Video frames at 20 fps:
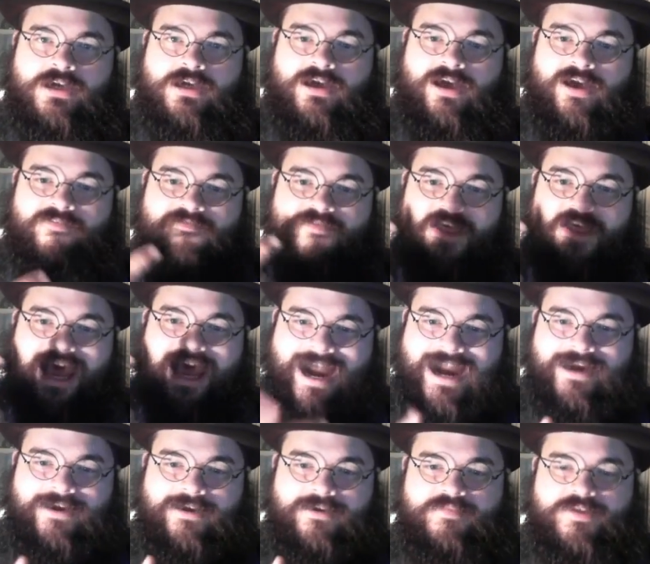of the
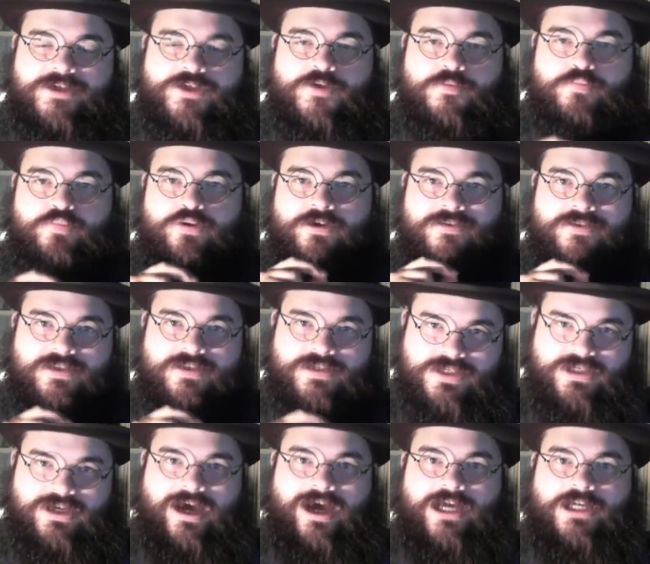item that you put in the
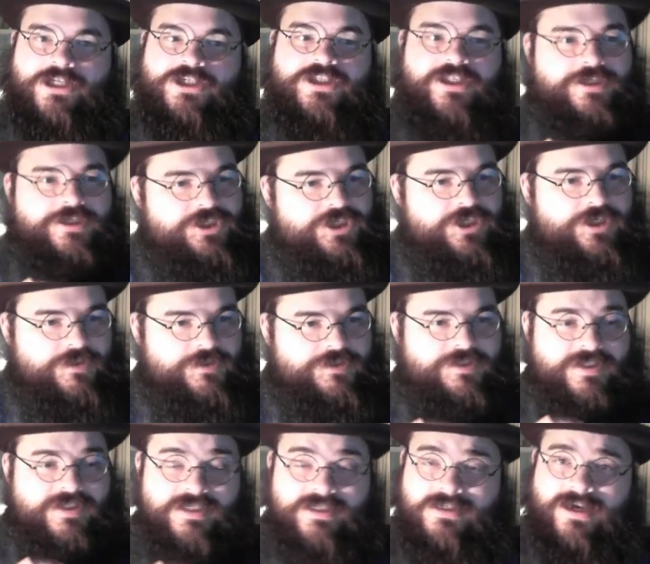scotch that
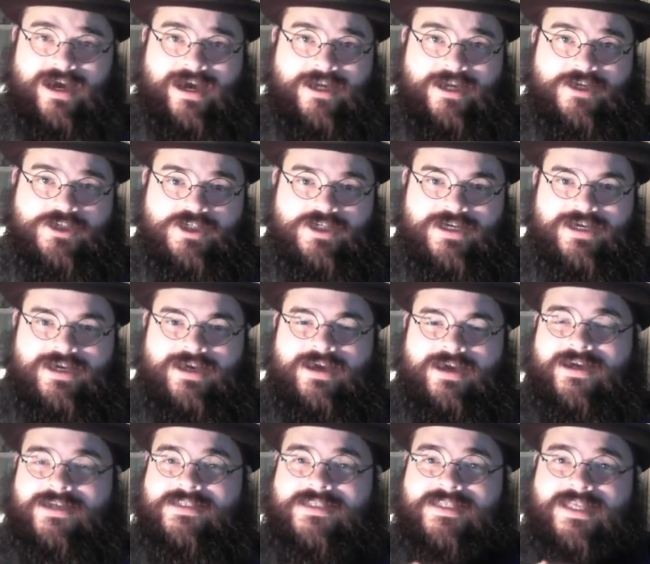chills the scotch.
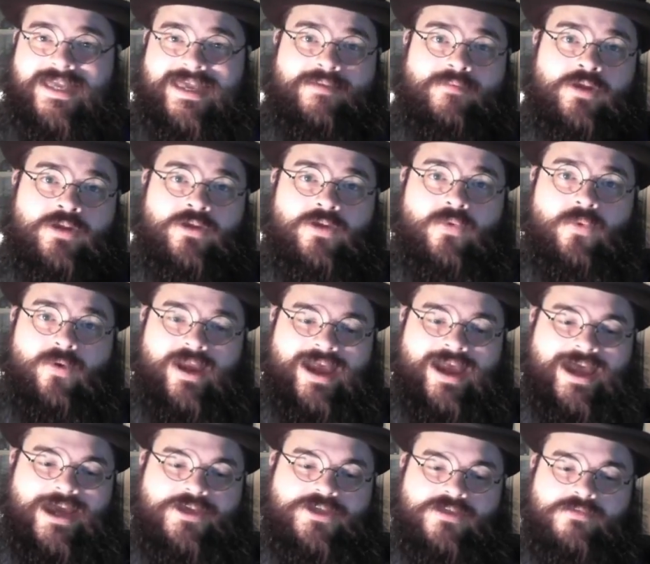It's the chemical
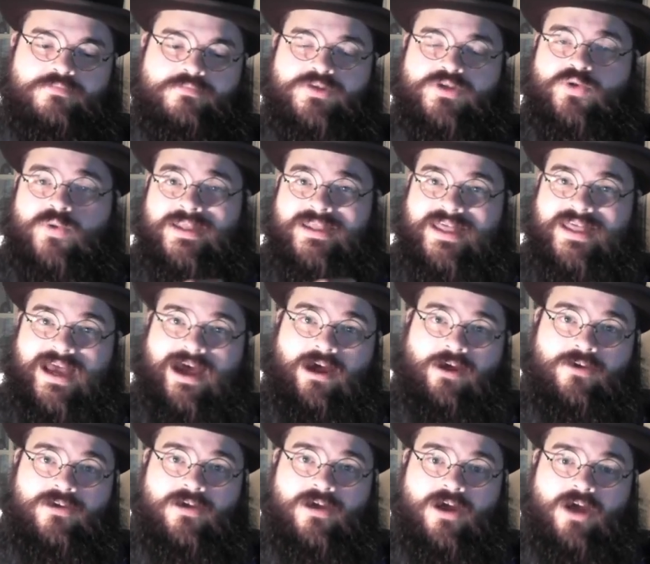reaction between the
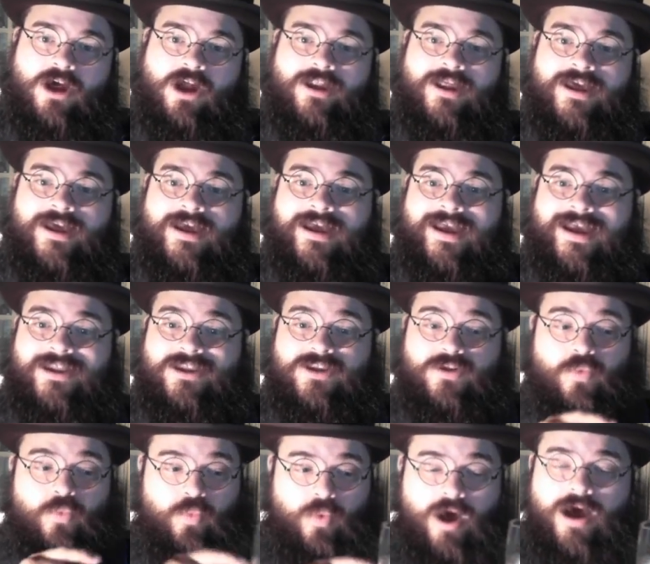alcohol and
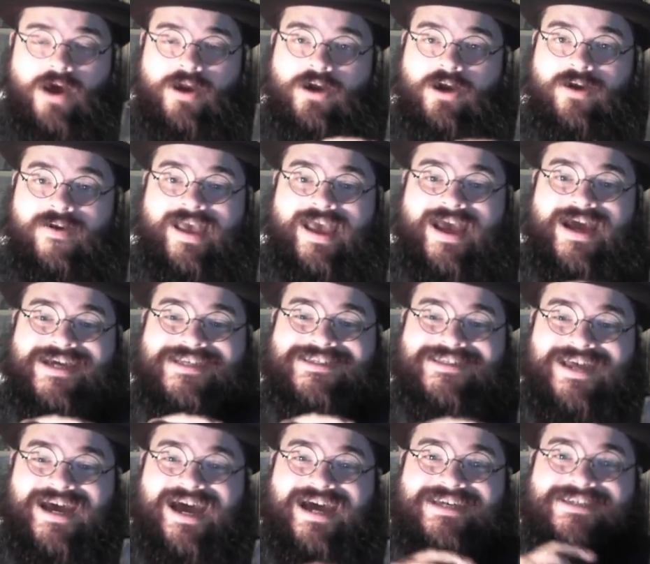the water as
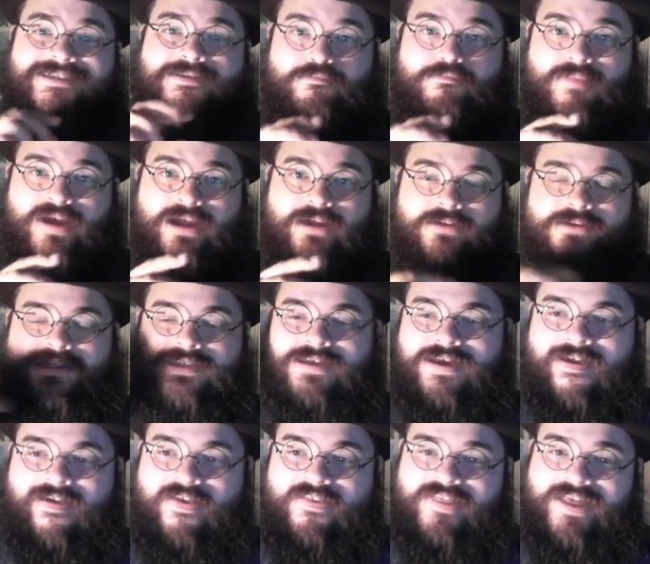the ice melts
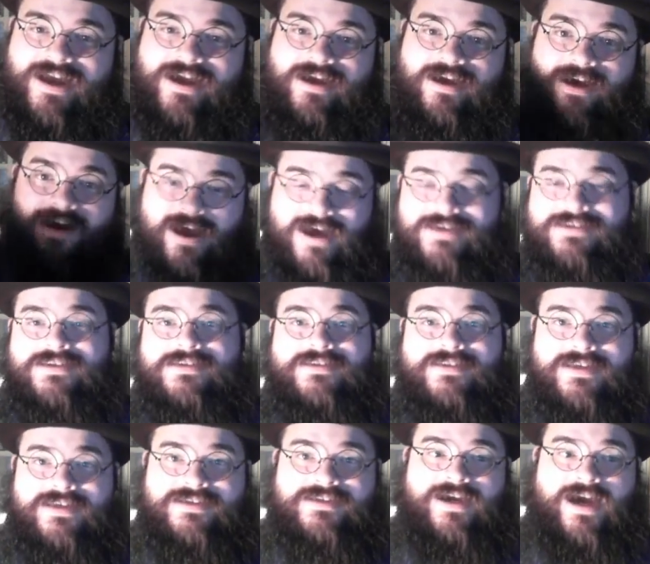that causes
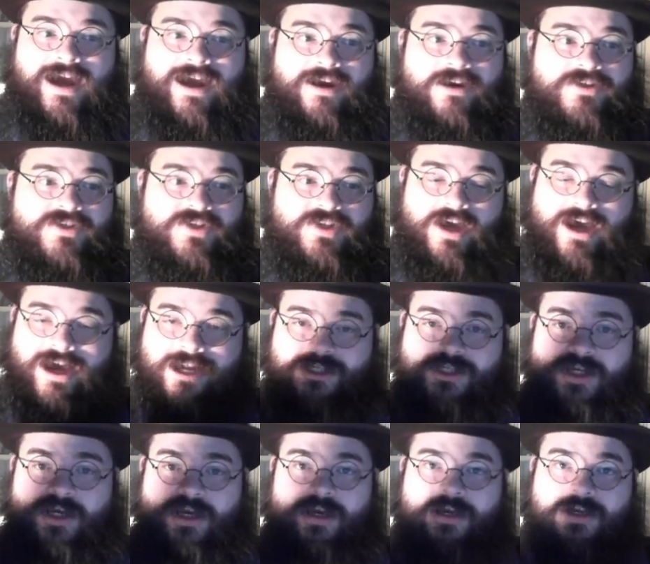the entire
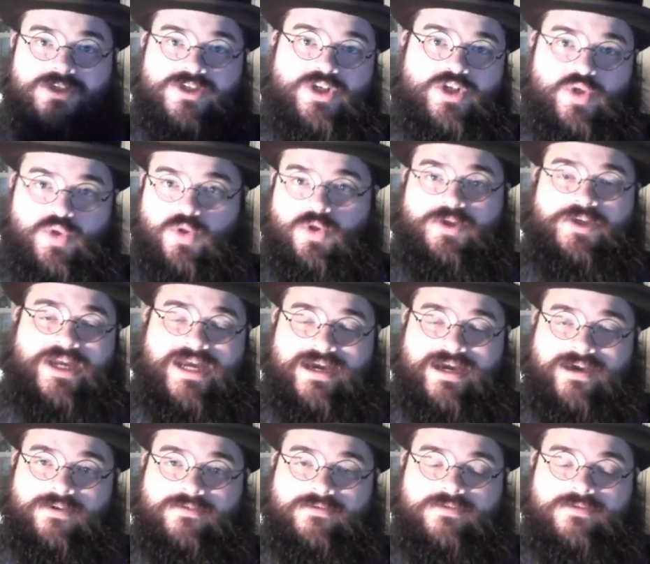scotch to cool down.